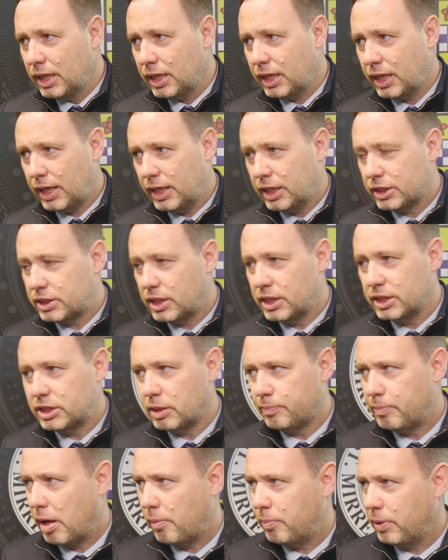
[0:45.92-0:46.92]
Yeah, listen, he's
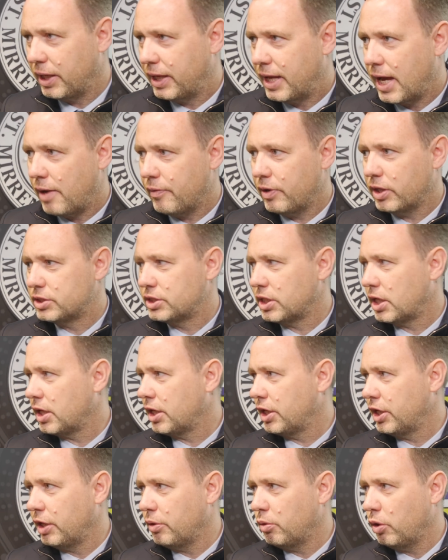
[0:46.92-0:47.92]
a bubbly character
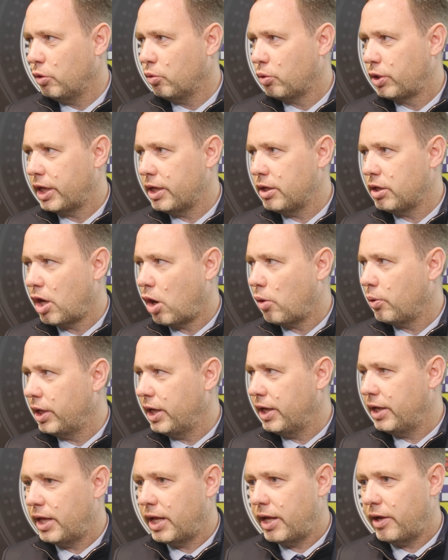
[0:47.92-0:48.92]
and he'll keep
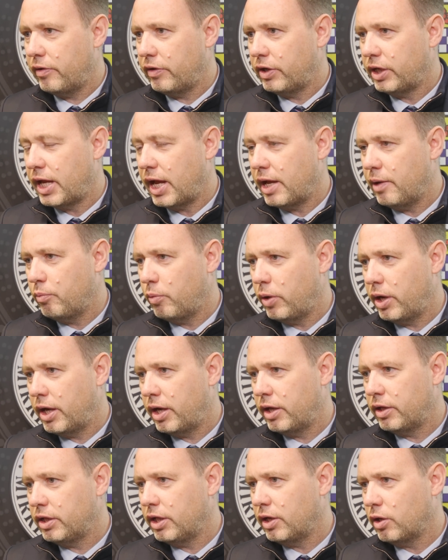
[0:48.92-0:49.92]
going in there and getting
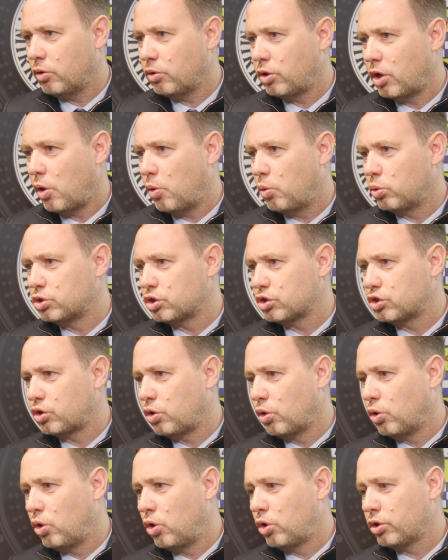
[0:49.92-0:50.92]
where, you know, goals are
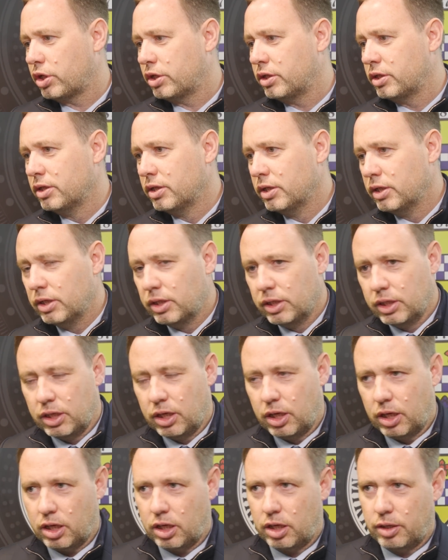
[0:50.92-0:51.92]
scored. And,
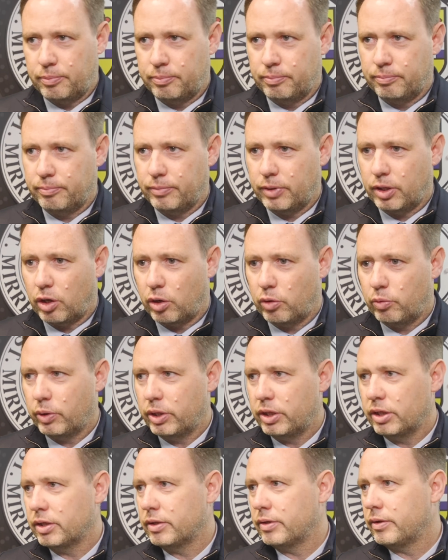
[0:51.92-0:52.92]
you know,
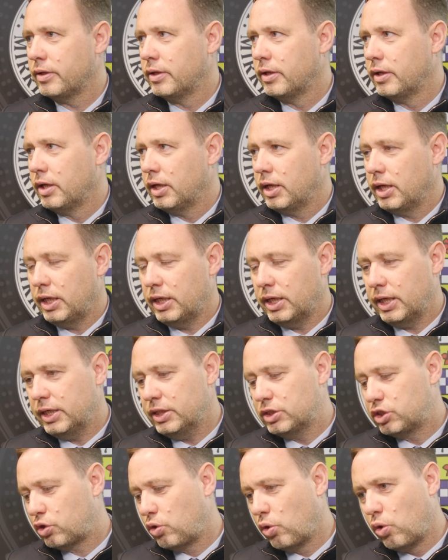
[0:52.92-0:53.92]

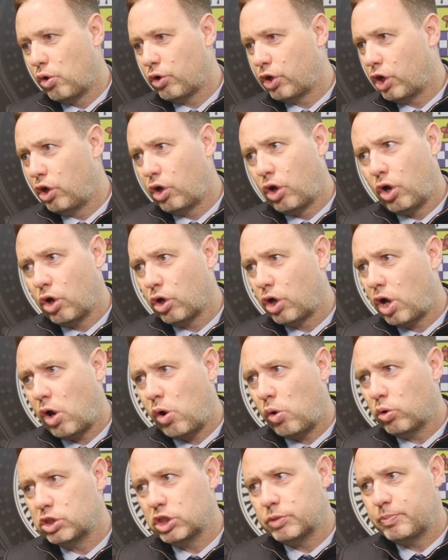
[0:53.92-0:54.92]
he scored a lot of
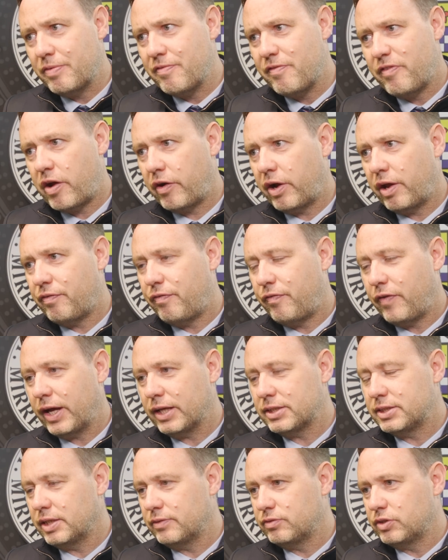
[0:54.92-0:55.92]
goals. He's been very
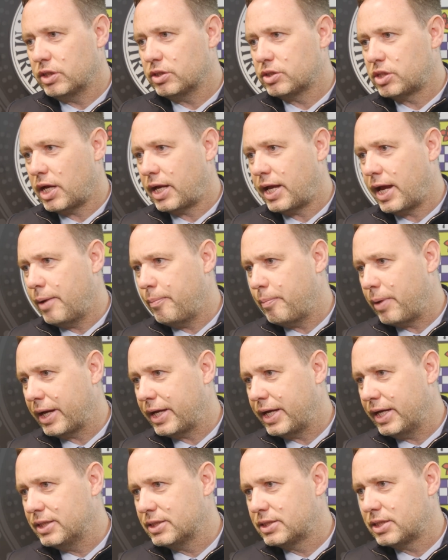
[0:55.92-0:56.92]
effective since I came
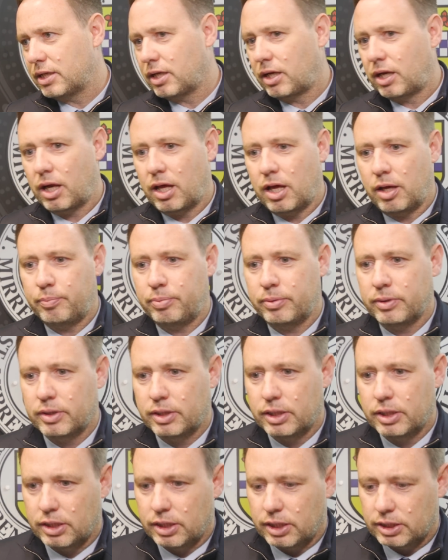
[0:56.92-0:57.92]
back into the club.
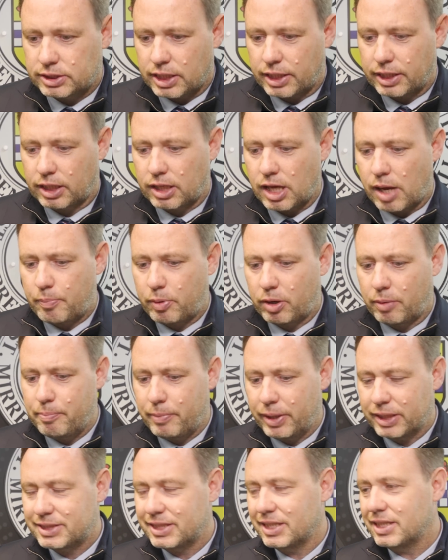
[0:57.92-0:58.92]
He's had a couple of
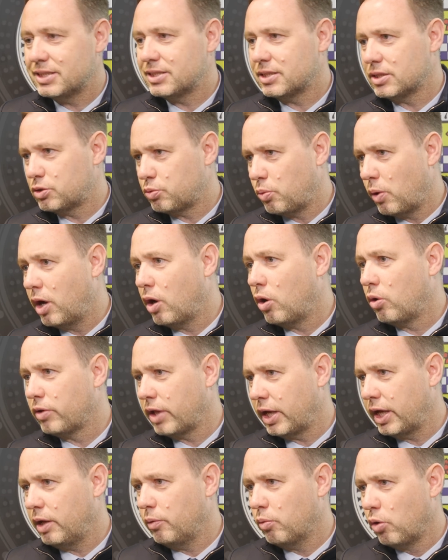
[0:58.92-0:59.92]
misses as well
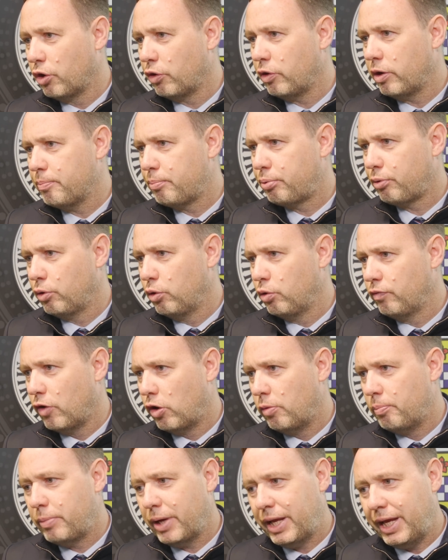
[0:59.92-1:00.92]
that he want to improve
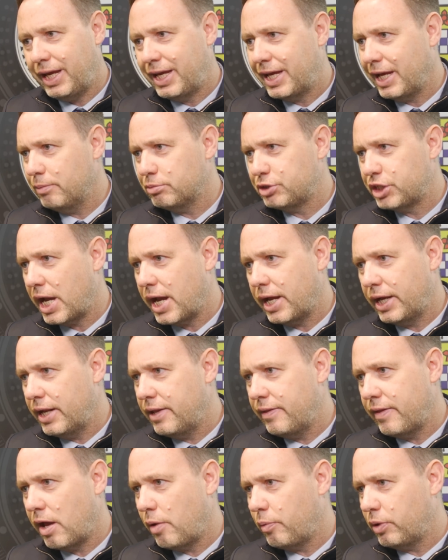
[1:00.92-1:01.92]
on, but he keeps getting
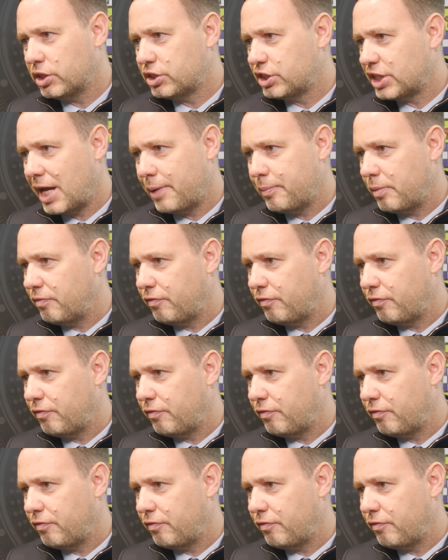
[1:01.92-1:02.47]
in there with the same